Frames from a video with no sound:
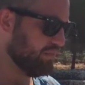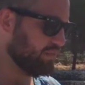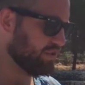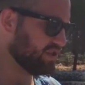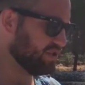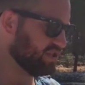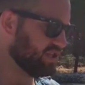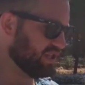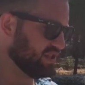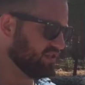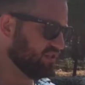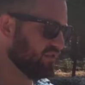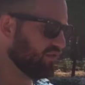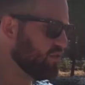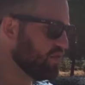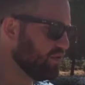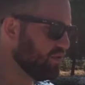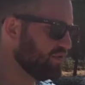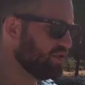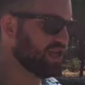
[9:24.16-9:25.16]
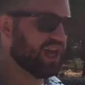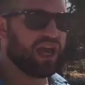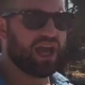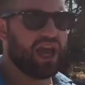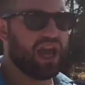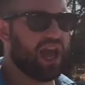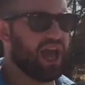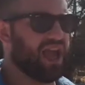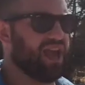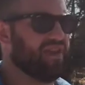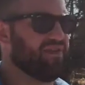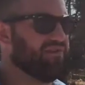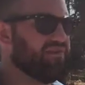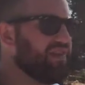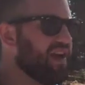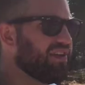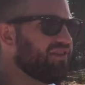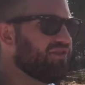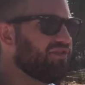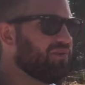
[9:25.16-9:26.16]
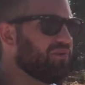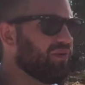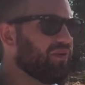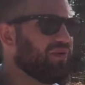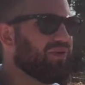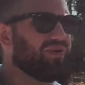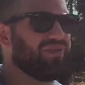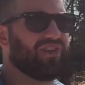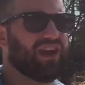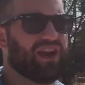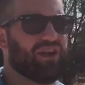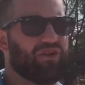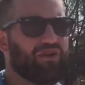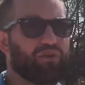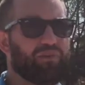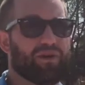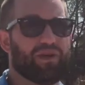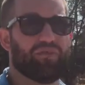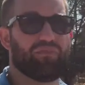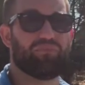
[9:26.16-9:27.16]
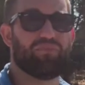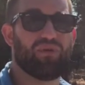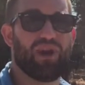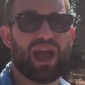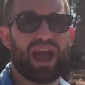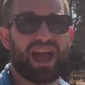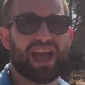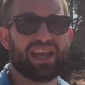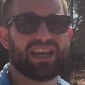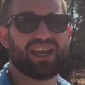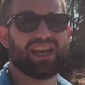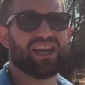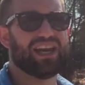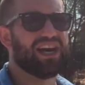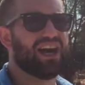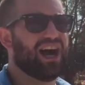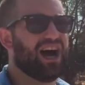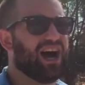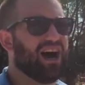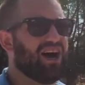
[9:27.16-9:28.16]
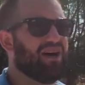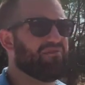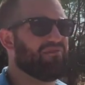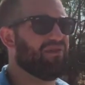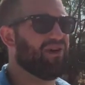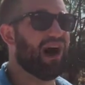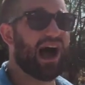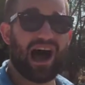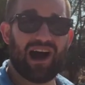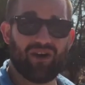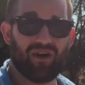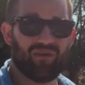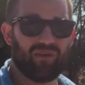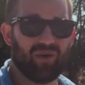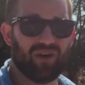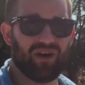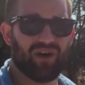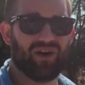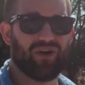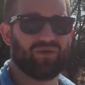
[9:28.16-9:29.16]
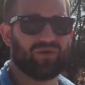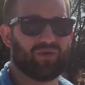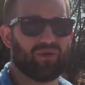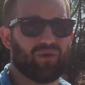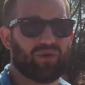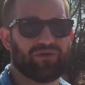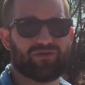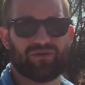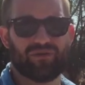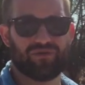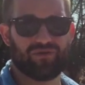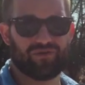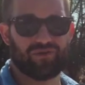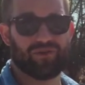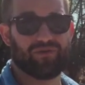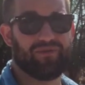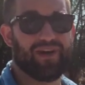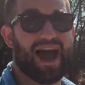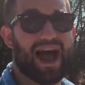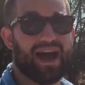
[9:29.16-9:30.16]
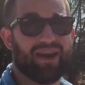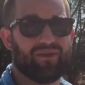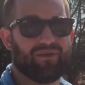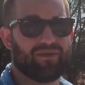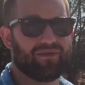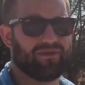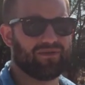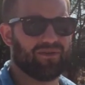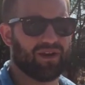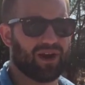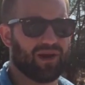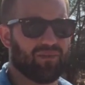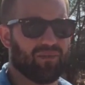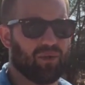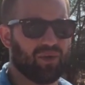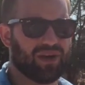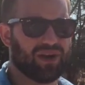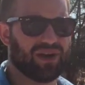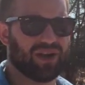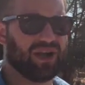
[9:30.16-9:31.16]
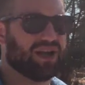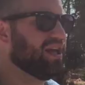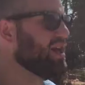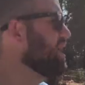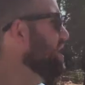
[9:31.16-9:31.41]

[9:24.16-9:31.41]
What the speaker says: was just fruit and vegetables and a little bit of bread, olive oil, of course, for fat, which is very important.